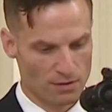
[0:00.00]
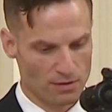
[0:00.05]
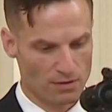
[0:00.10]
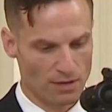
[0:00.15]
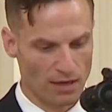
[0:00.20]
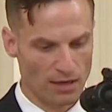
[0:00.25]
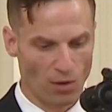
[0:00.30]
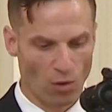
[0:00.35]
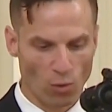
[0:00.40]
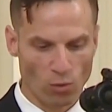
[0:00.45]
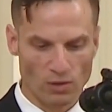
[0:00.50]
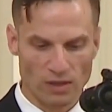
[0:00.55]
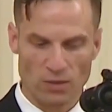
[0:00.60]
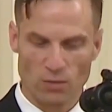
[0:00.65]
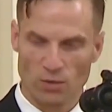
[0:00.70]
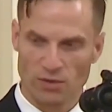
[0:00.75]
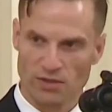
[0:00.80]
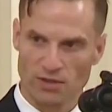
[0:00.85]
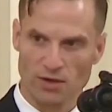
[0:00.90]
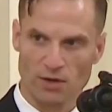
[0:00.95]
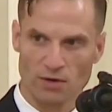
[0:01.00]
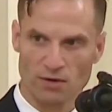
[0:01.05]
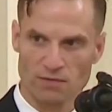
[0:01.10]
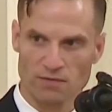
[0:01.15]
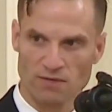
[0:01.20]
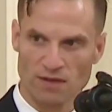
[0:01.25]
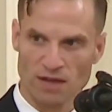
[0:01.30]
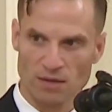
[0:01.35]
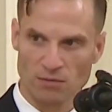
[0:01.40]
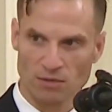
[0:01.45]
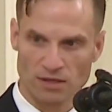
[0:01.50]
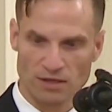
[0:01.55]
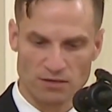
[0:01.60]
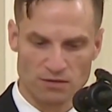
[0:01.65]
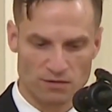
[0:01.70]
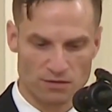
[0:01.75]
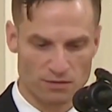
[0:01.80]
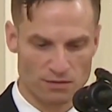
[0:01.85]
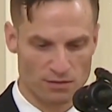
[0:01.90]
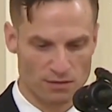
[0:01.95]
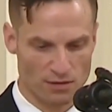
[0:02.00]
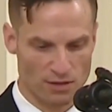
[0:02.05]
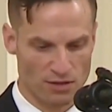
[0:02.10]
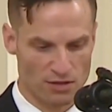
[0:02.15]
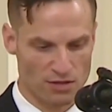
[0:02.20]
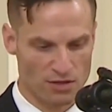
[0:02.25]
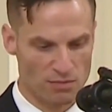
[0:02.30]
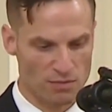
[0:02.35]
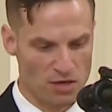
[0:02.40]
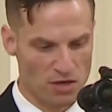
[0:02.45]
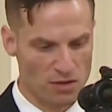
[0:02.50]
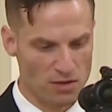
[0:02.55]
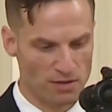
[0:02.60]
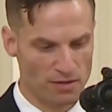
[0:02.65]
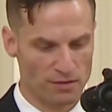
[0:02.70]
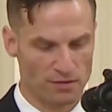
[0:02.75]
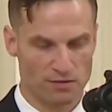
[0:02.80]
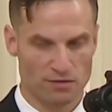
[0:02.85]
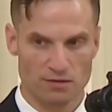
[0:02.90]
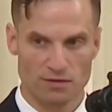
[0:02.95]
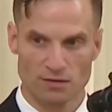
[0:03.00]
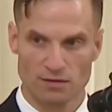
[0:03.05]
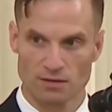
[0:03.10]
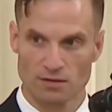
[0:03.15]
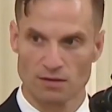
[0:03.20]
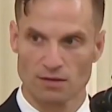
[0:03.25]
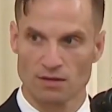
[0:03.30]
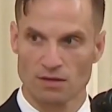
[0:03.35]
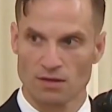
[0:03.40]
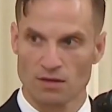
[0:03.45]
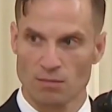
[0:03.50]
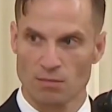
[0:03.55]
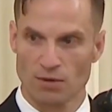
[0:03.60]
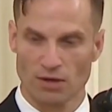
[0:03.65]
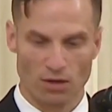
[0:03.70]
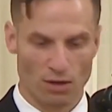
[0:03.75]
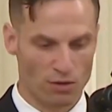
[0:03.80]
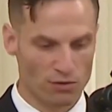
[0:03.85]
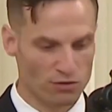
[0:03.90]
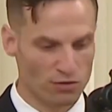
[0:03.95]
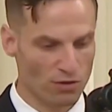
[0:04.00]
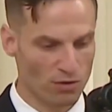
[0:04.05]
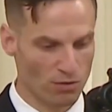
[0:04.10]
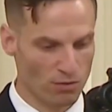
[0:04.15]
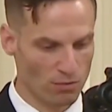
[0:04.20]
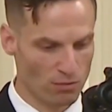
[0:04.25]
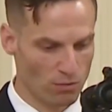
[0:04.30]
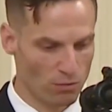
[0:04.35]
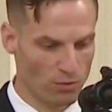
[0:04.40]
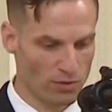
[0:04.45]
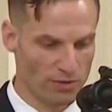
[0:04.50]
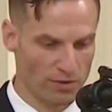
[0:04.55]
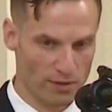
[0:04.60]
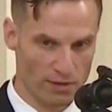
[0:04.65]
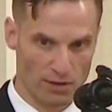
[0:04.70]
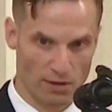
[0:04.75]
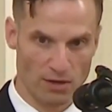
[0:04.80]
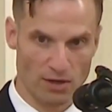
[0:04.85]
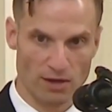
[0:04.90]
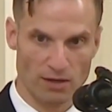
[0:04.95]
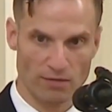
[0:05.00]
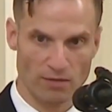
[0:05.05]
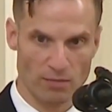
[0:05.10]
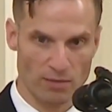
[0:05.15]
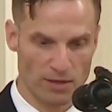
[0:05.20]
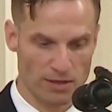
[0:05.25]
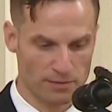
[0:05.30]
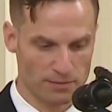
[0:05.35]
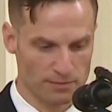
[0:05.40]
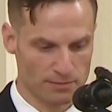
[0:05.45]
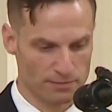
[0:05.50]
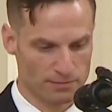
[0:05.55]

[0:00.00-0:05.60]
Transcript: not only within our families and communities, but also within our government.